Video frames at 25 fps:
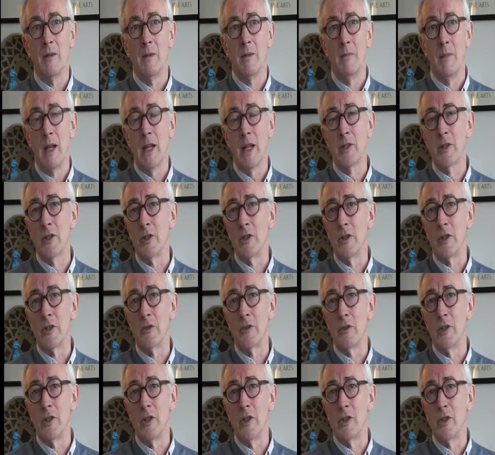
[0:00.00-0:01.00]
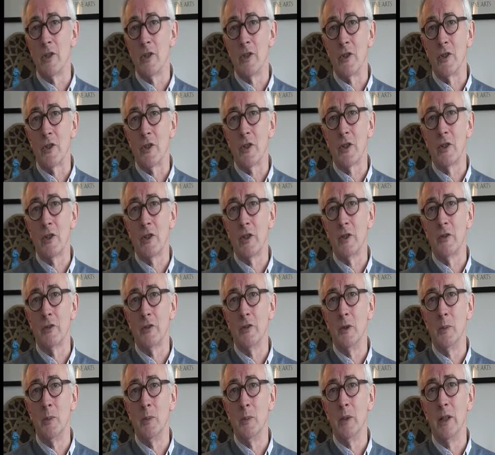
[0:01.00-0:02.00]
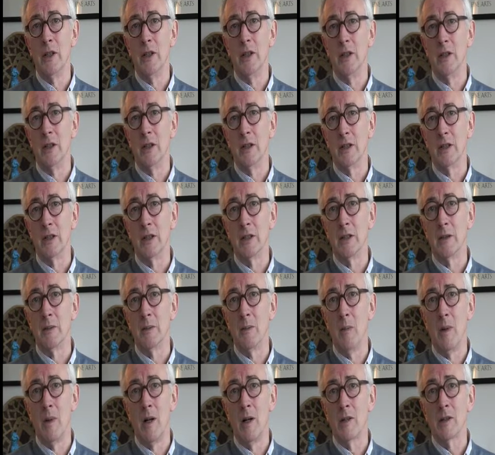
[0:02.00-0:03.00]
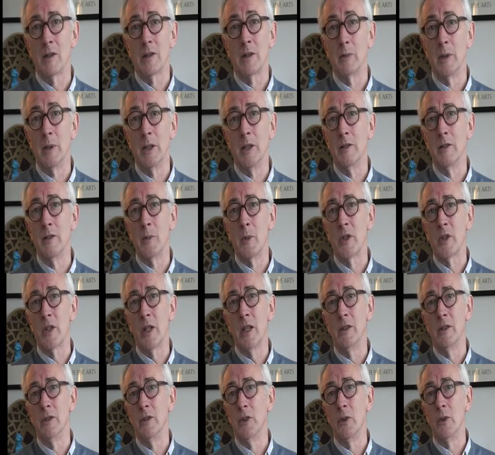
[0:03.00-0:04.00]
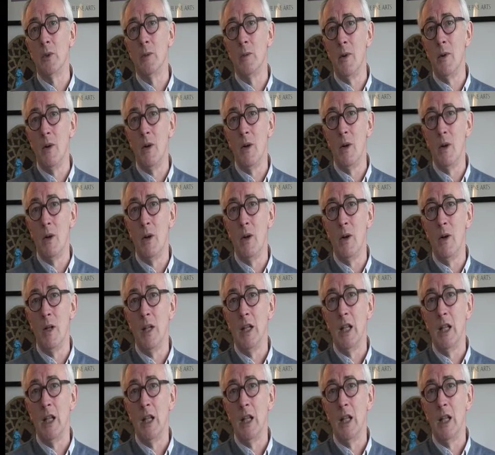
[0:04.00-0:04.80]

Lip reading: Medicines, for instance, can often be marked up 100% or more.